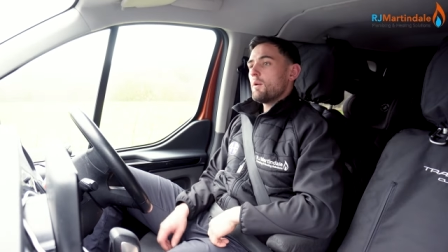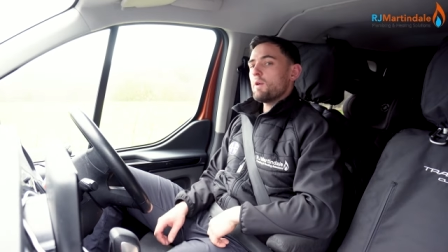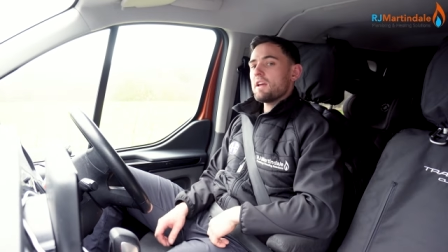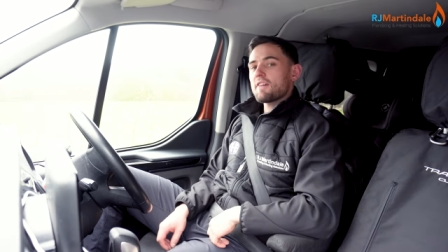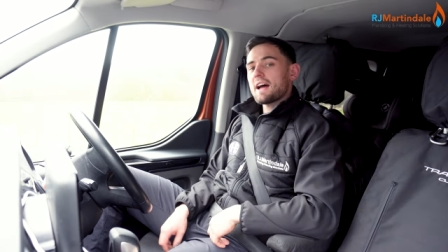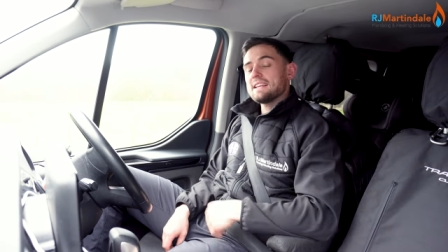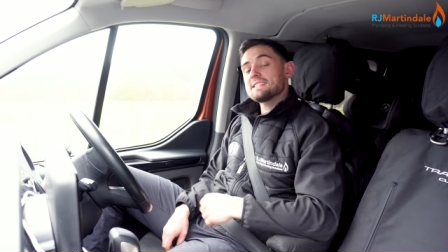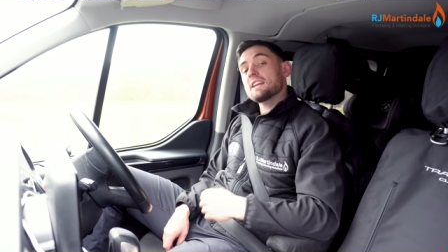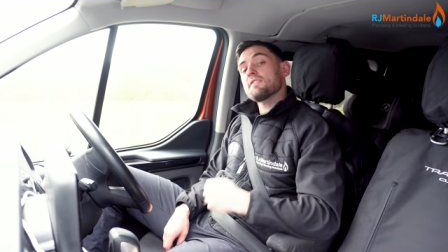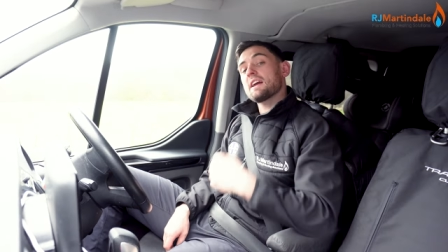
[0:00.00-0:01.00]
we have,
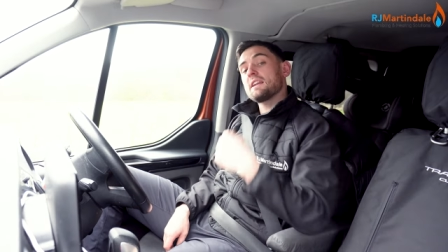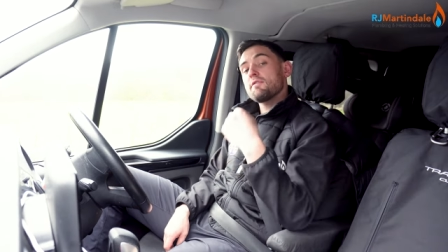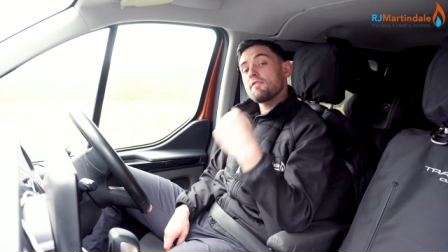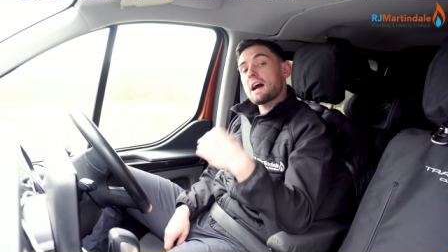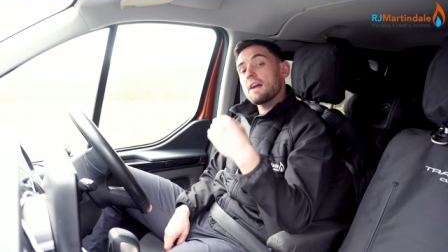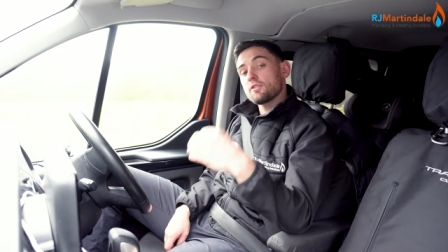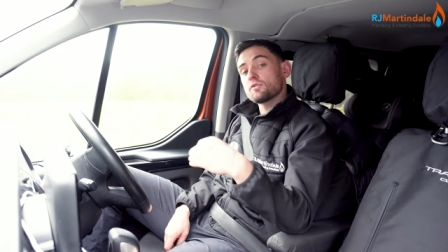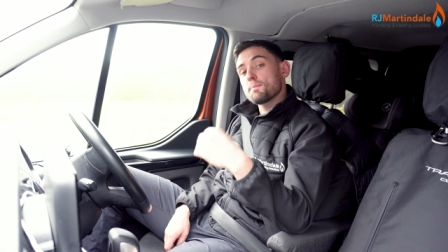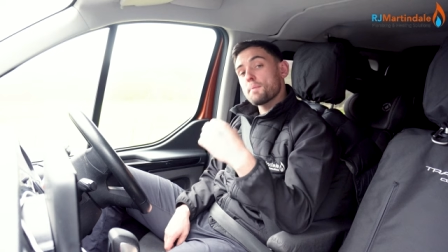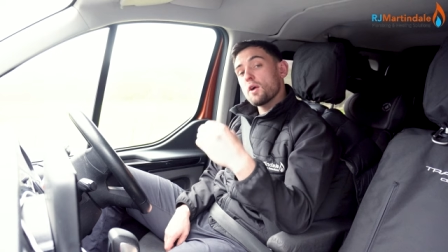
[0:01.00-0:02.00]
instead of adding five
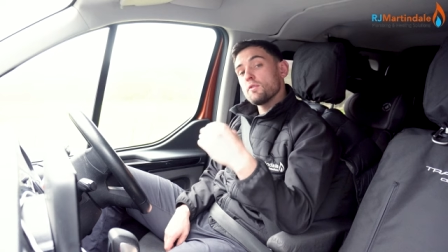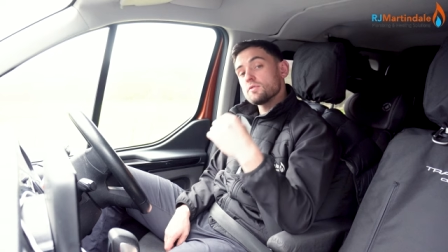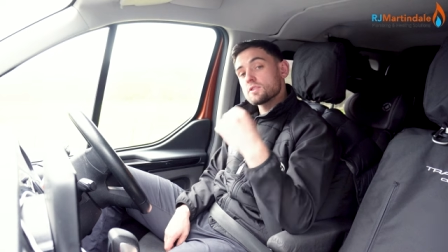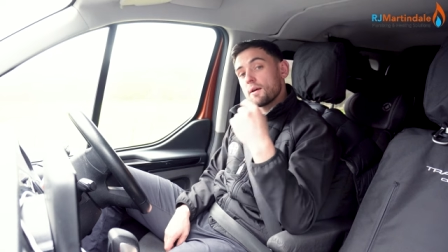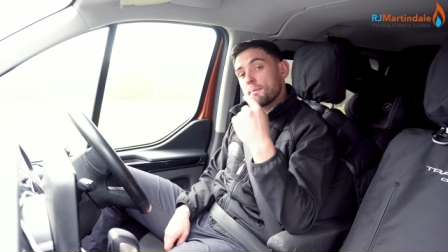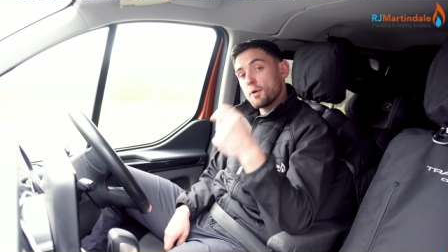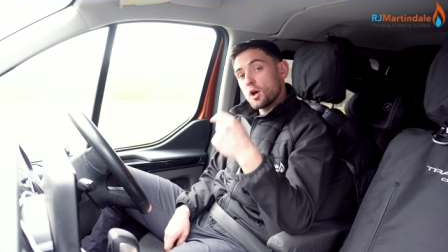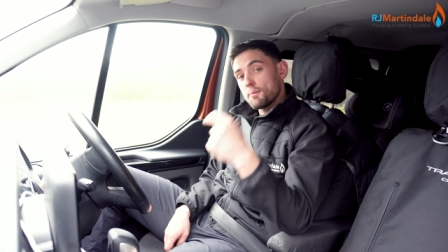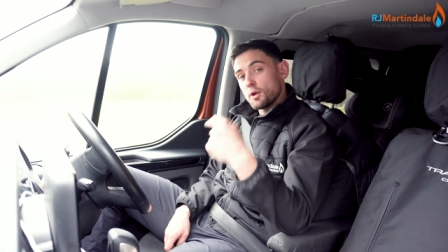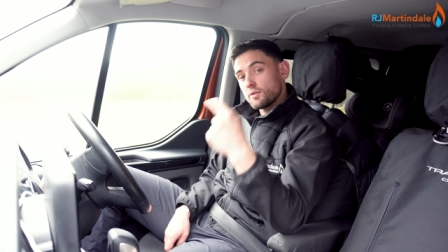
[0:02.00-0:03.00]
hundred pounds
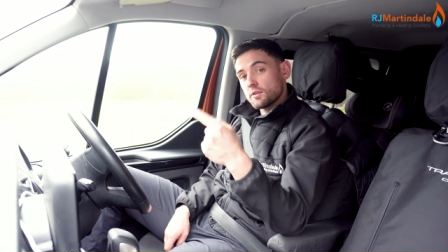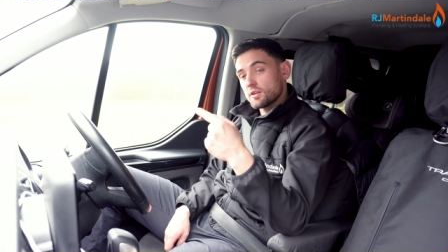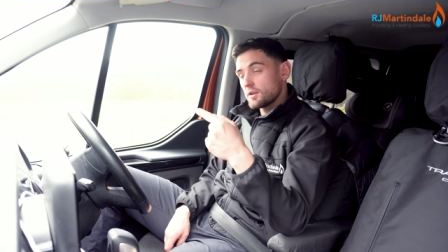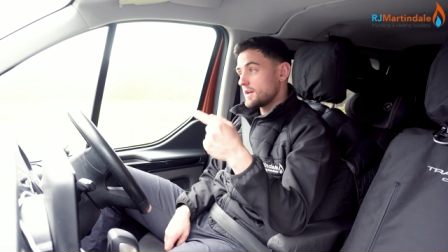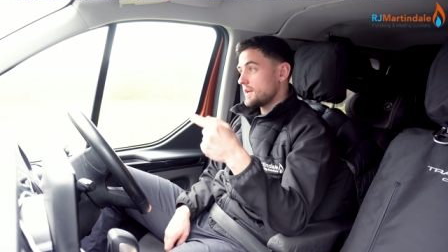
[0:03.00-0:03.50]
per month,